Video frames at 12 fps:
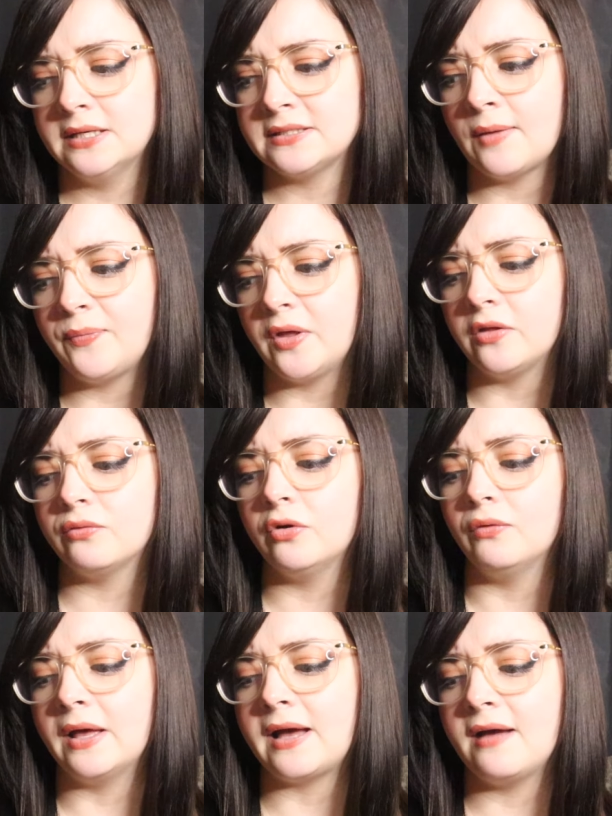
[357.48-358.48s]
something
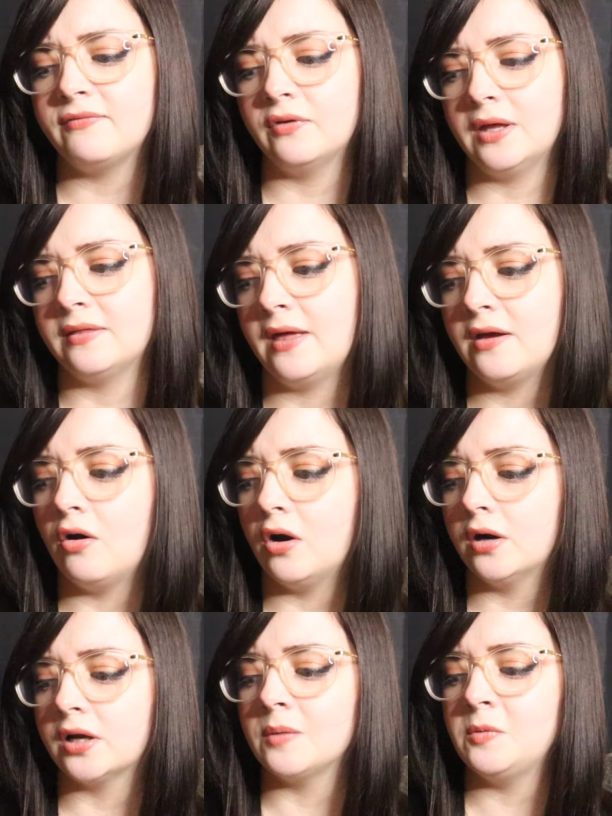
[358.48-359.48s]
through. Like I feel like they
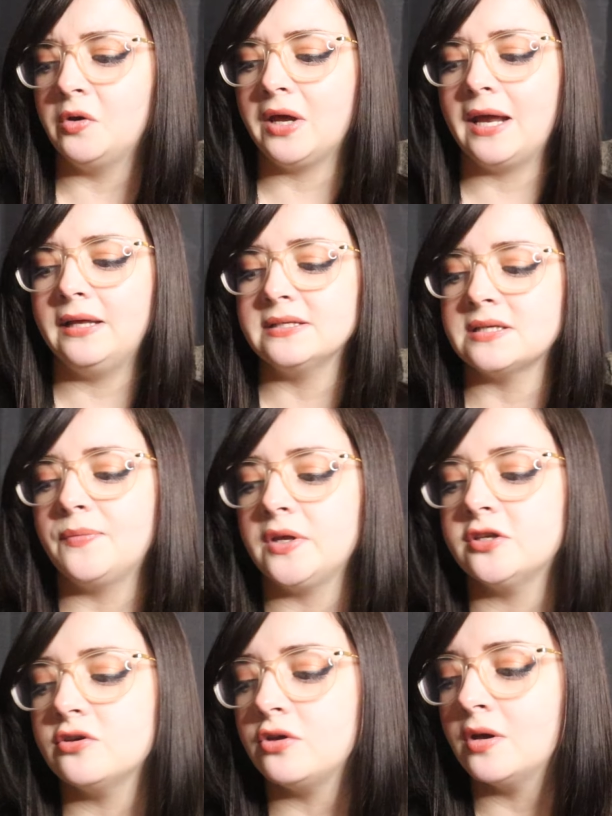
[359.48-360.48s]
are communicating
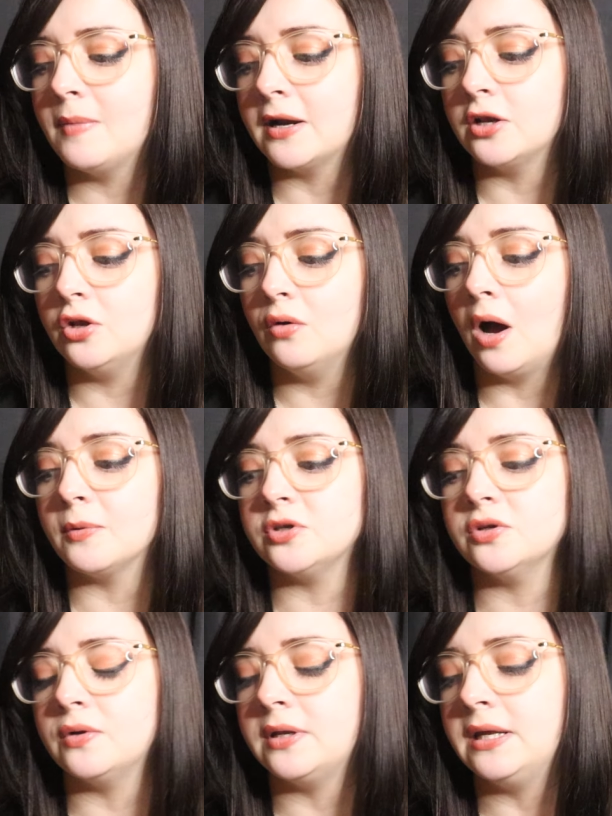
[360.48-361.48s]
something to you about a new
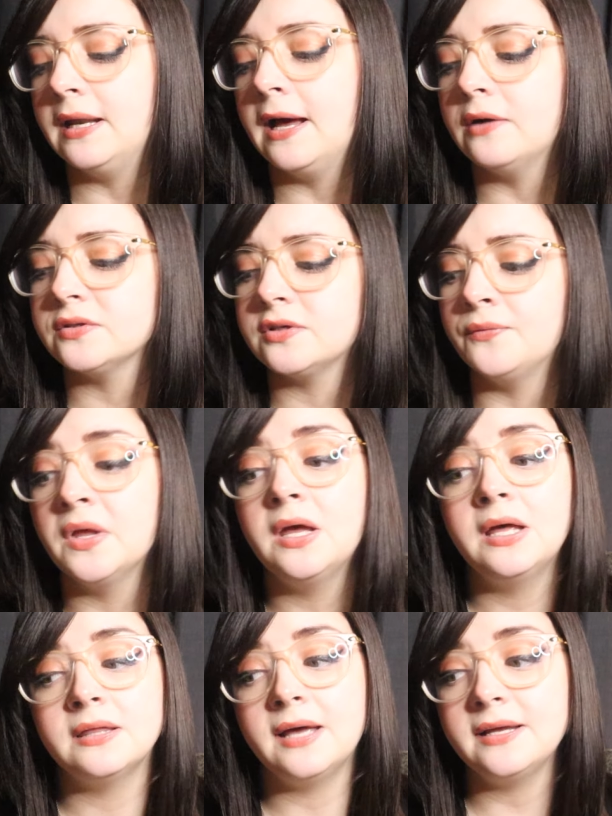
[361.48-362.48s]
opportunity now. So
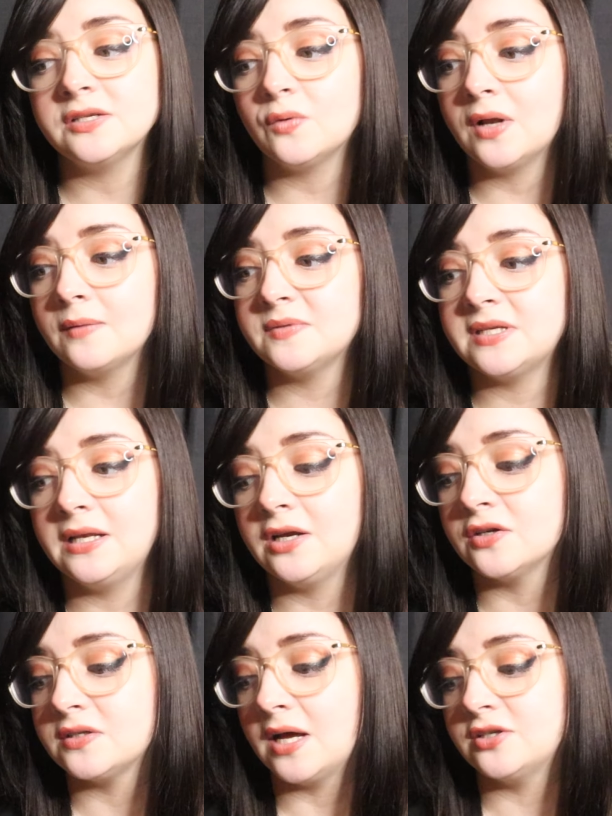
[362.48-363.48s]
that is what I'm seeing
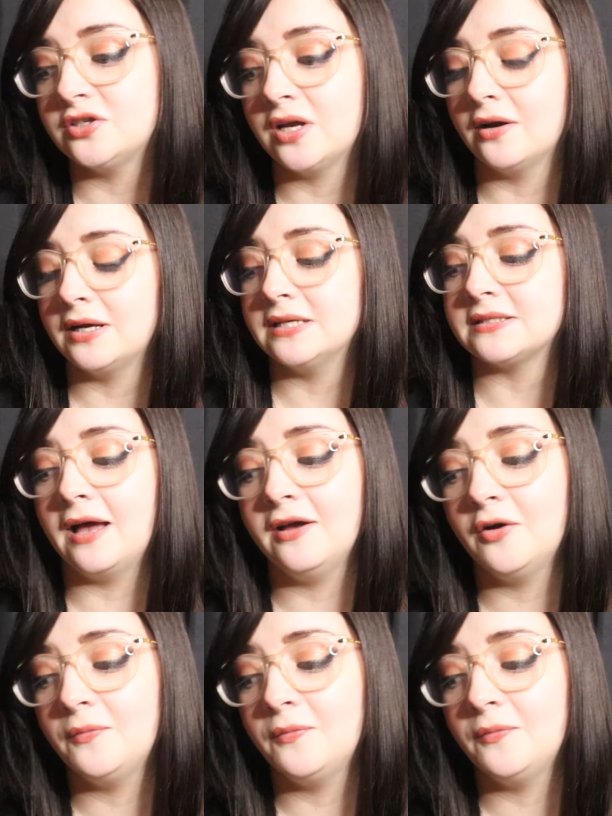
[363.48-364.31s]
here, Sagittarius. I